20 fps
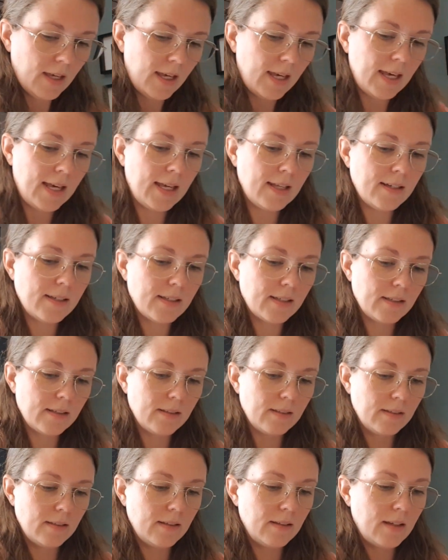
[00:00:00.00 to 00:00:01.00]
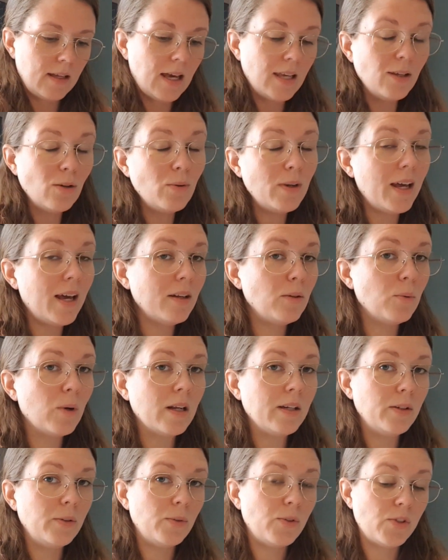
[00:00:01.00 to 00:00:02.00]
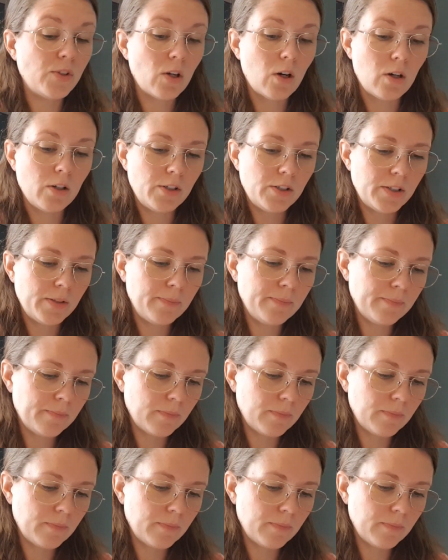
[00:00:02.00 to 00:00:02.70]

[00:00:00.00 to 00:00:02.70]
And I only had one new start.